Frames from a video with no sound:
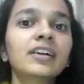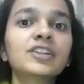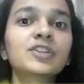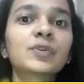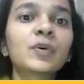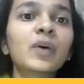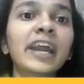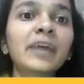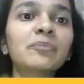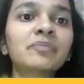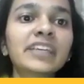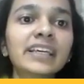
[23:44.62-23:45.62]
So
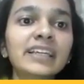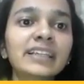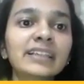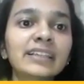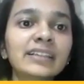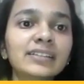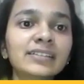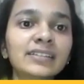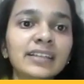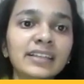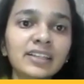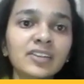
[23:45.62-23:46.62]
MK
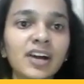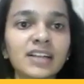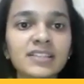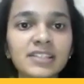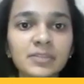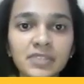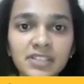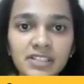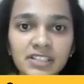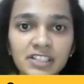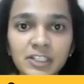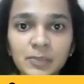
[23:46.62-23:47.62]
Ling runs a
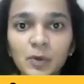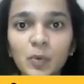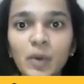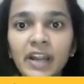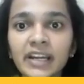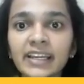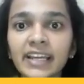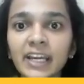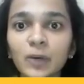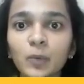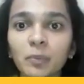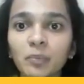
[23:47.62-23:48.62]
business providing
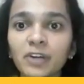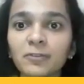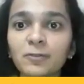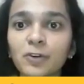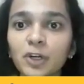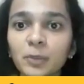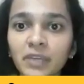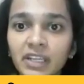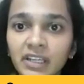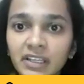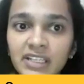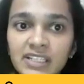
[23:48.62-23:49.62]
equipment for
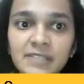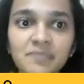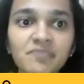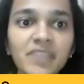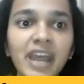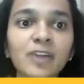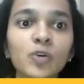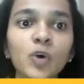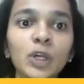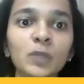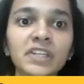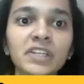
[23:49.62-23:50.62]
bakeries and
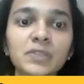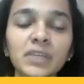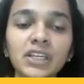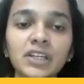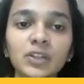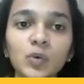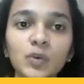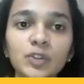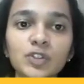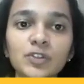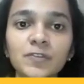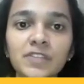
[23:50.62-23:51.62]
always make
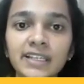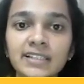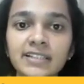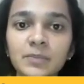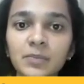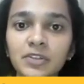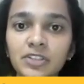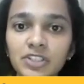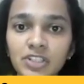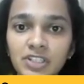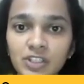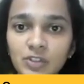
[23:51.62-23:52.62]
notes of sales and
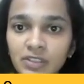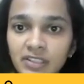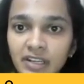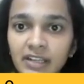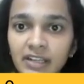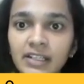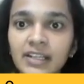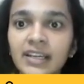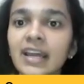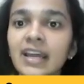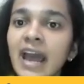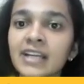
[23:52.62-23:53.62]
purchases on credit
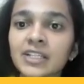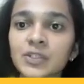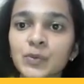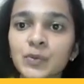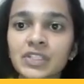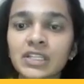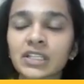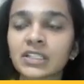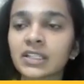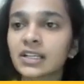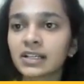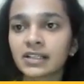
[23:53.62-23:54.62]
and
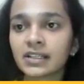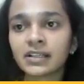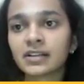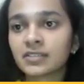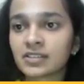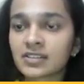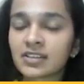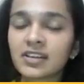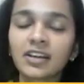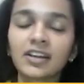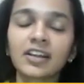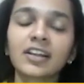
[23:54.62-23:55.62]
associated returns.
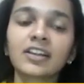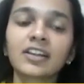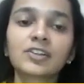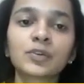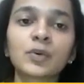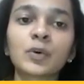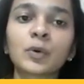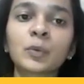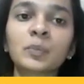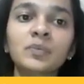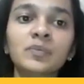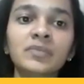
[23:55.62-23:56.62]

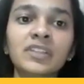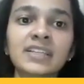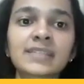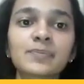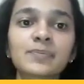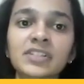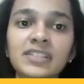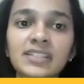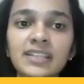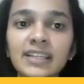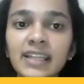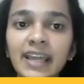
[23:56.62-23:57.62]
So this
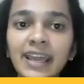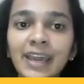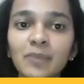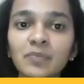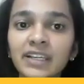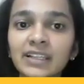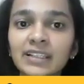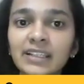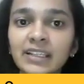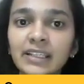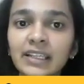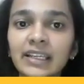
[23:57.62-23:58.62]
person, MK
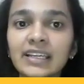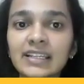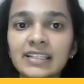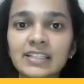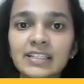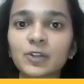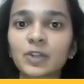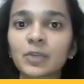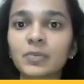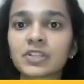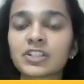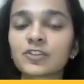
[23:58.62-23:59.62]
Ling, he is into the
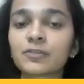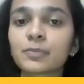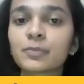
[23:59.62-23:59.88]
business of